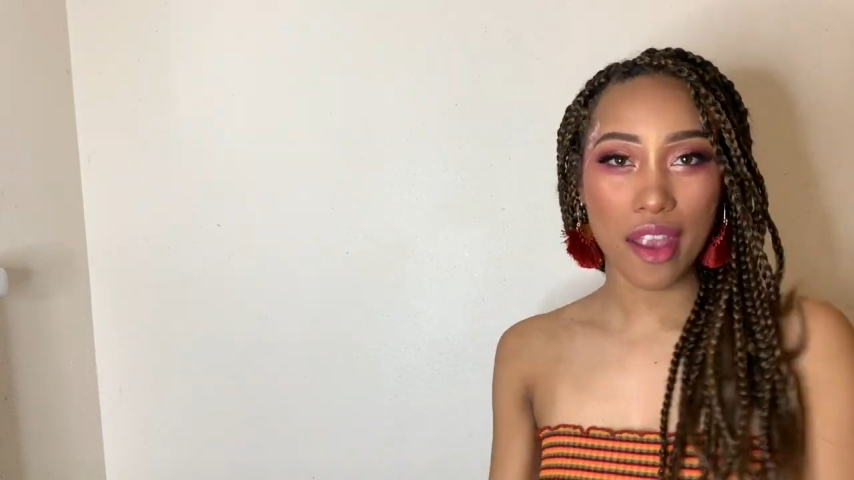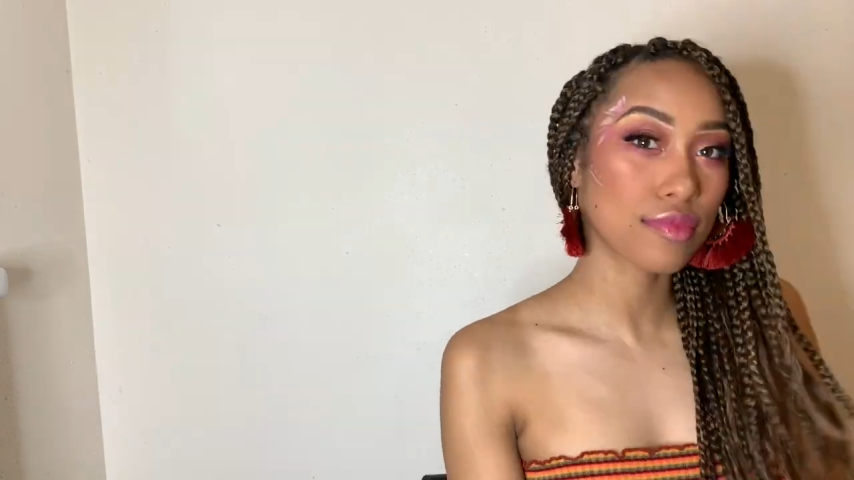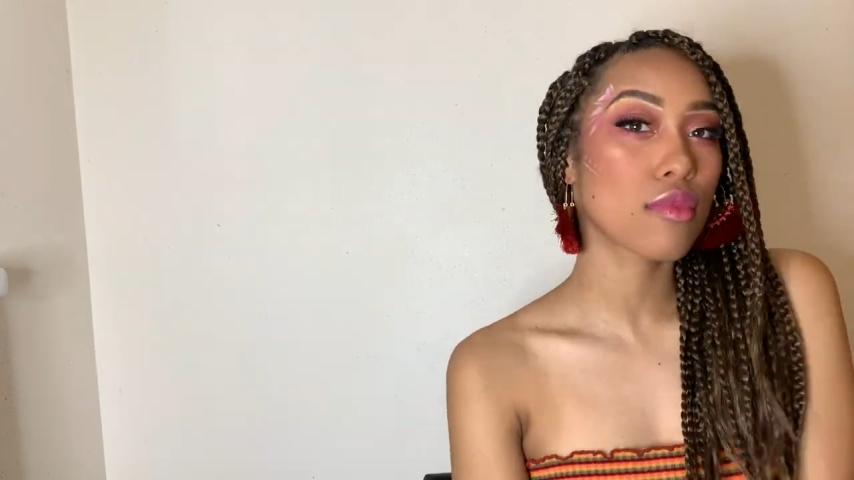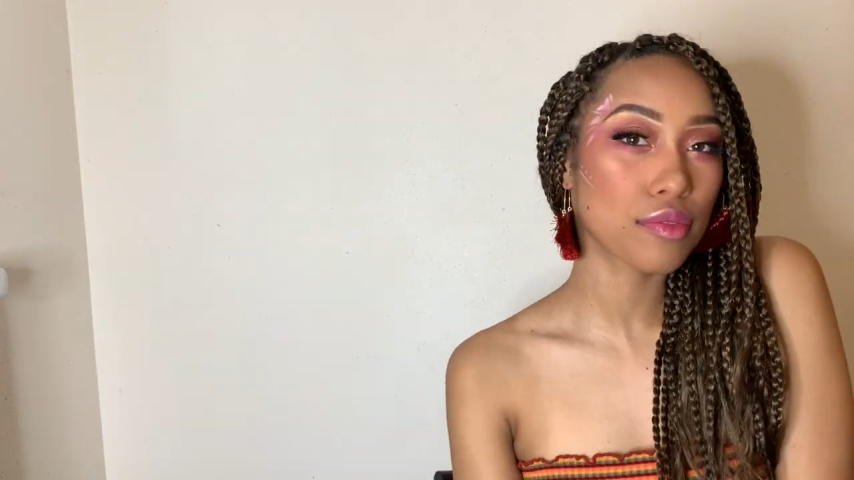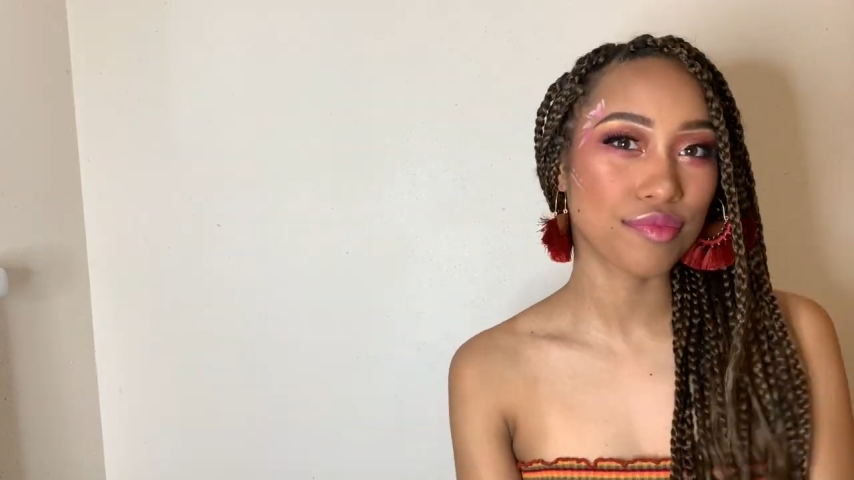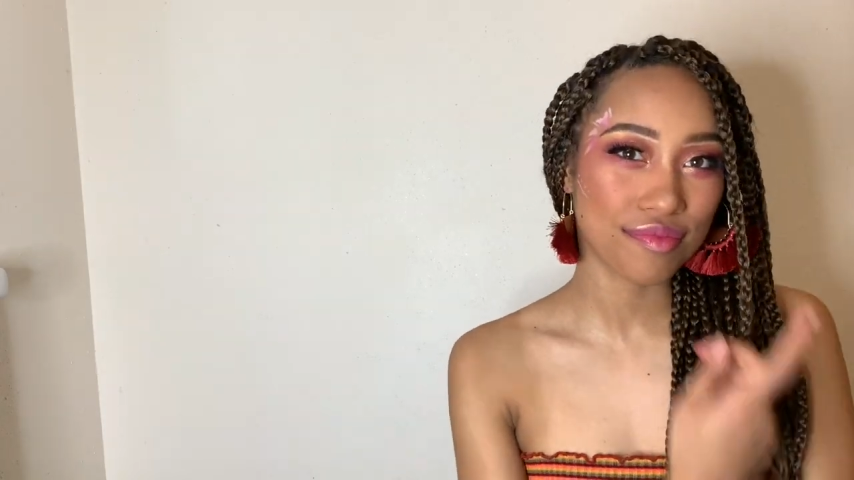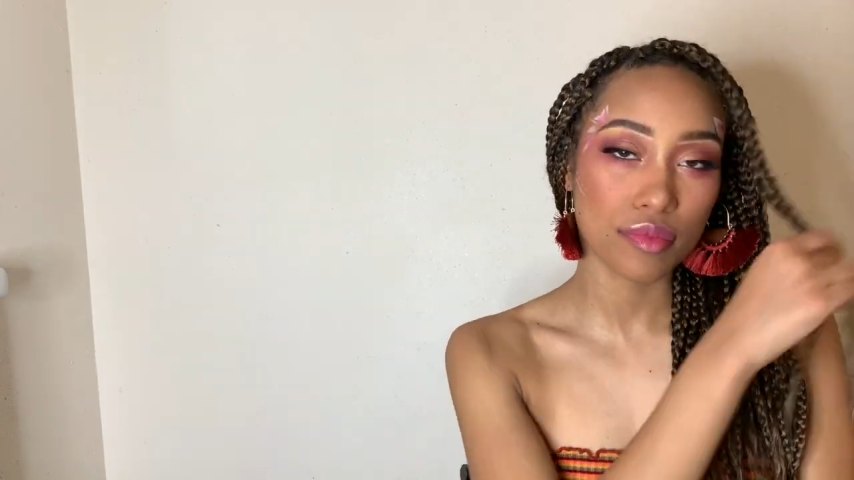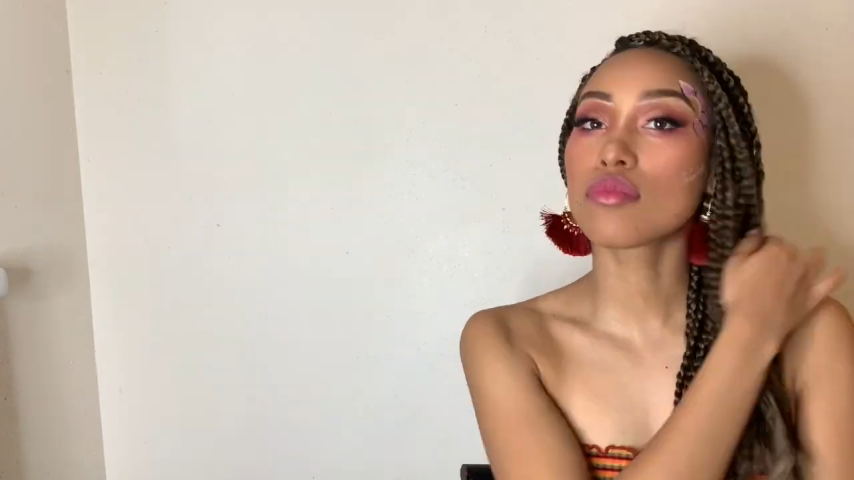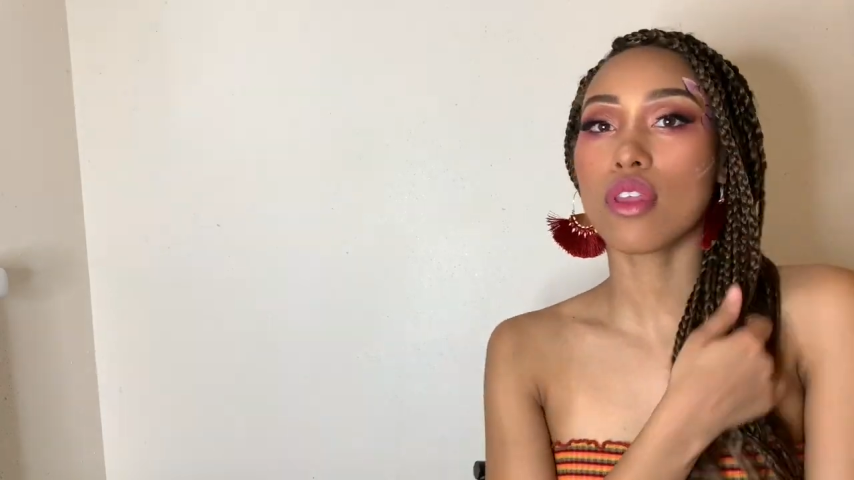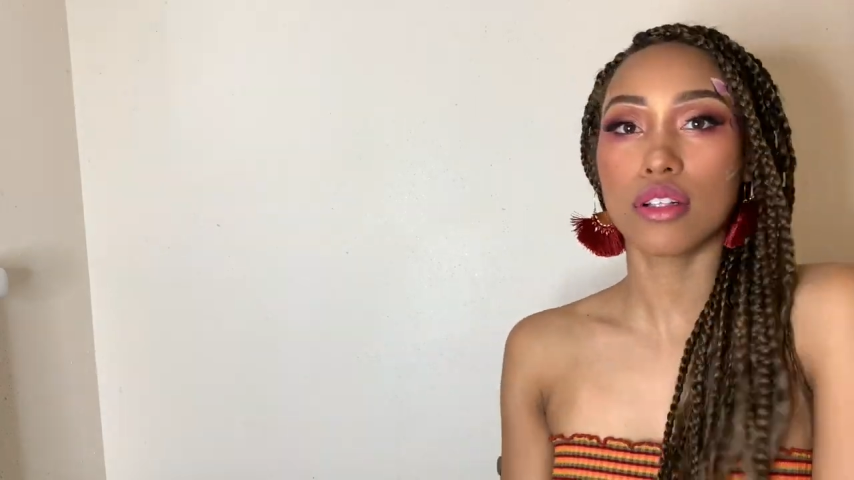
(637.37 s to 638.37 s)
So
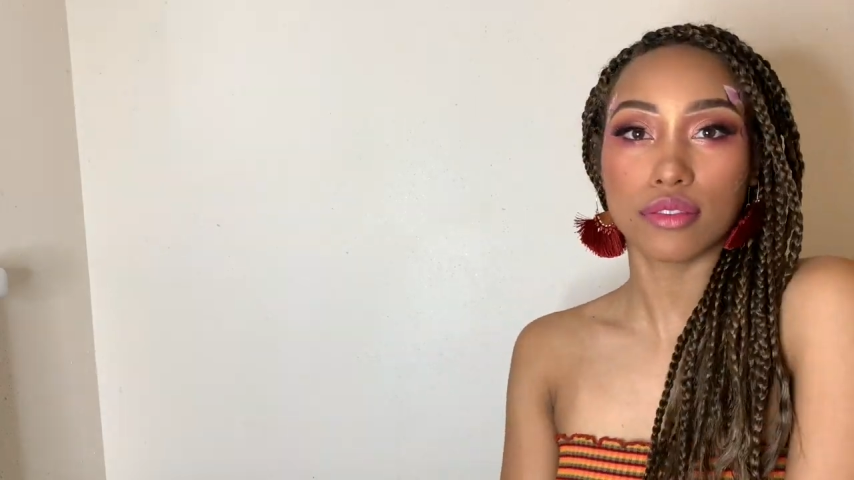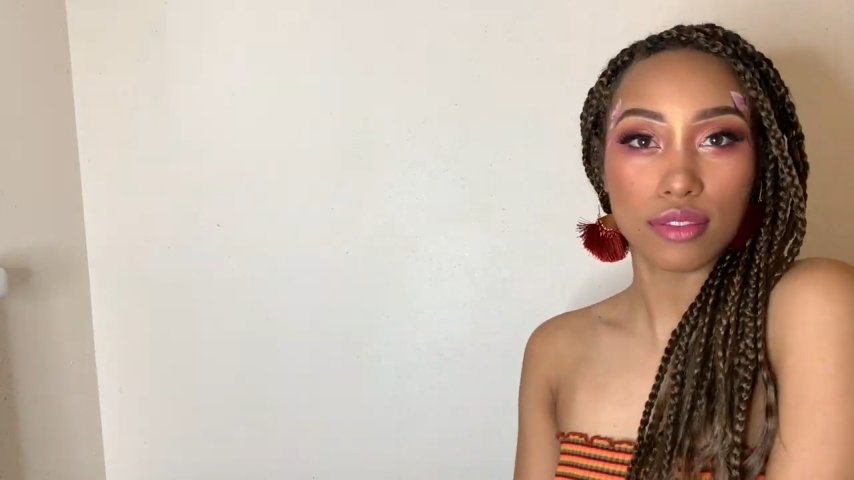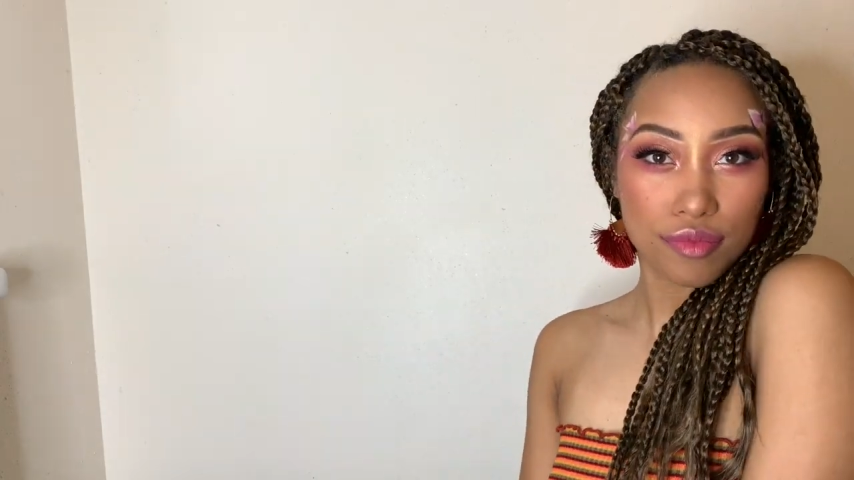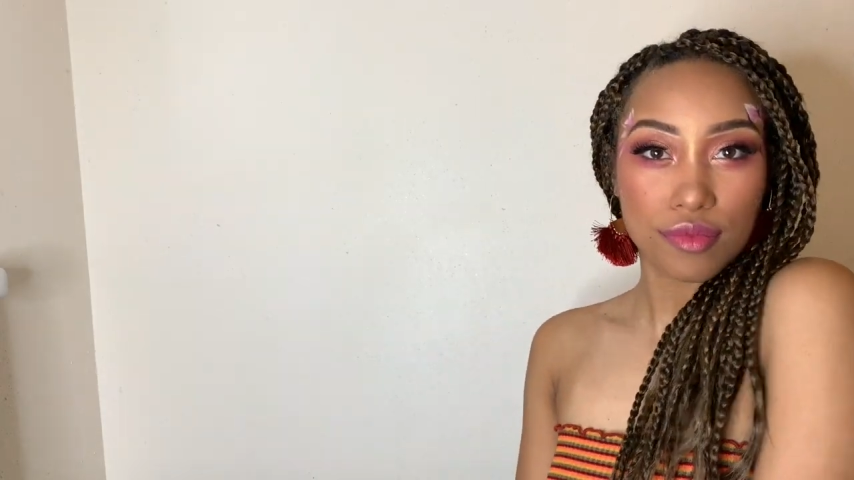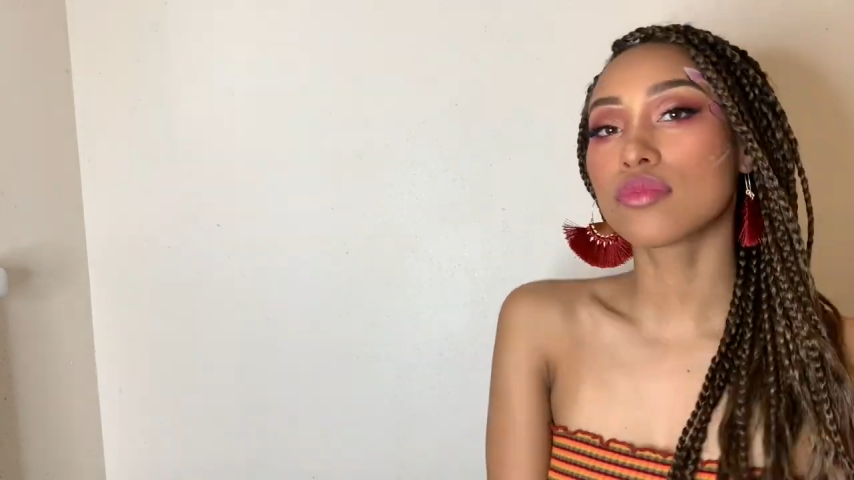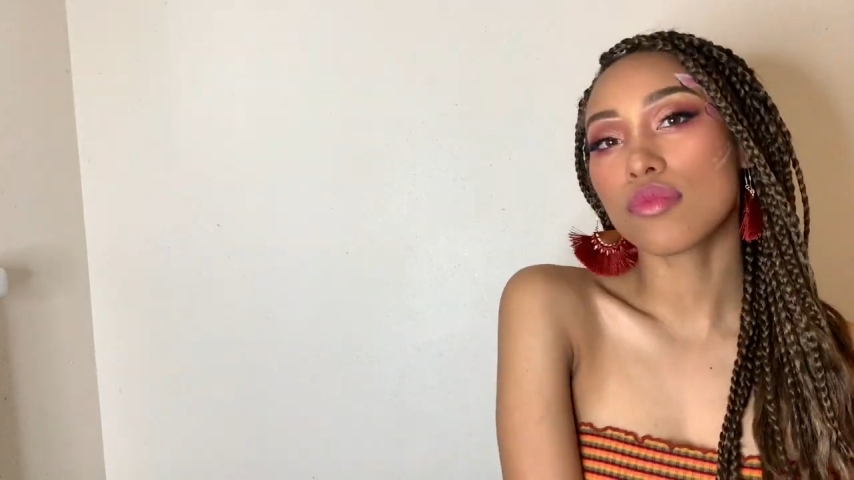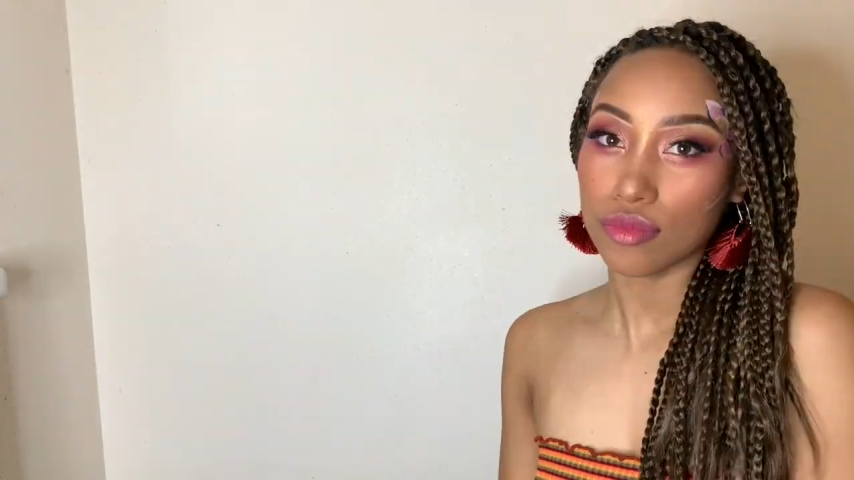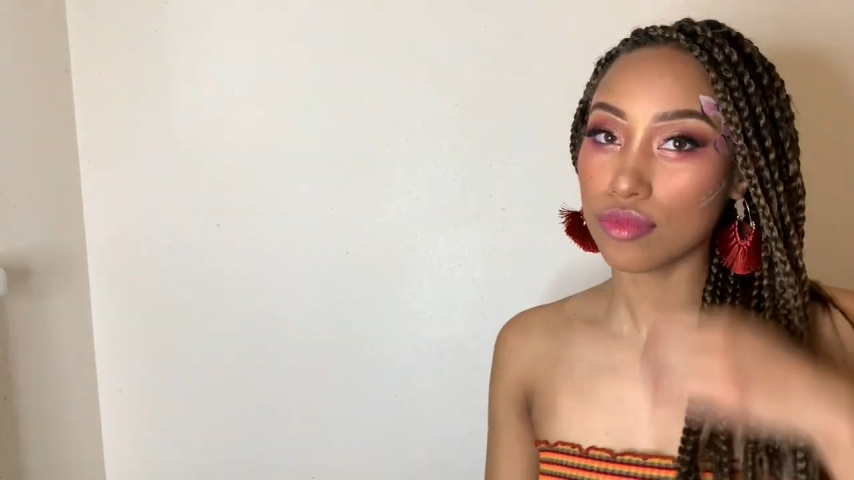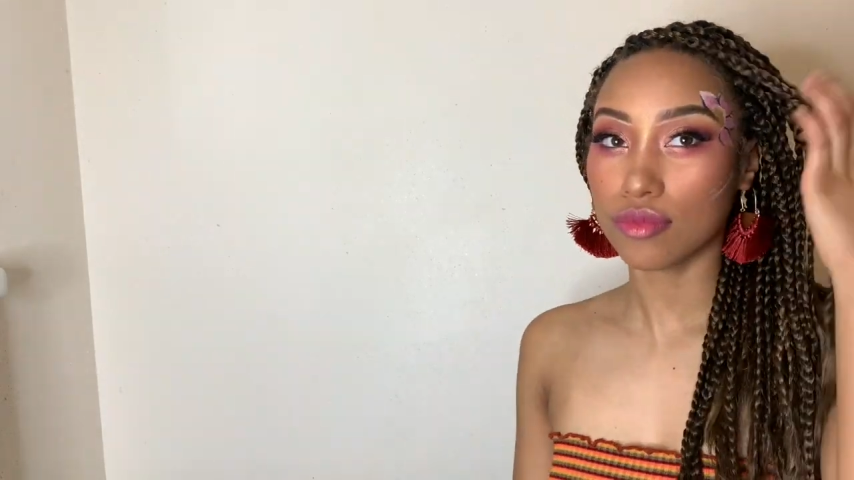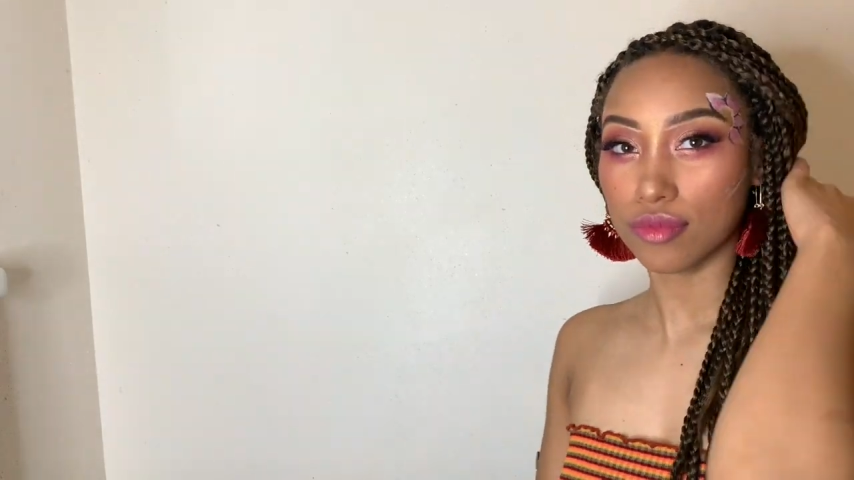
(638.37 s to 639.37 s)
this is the final look.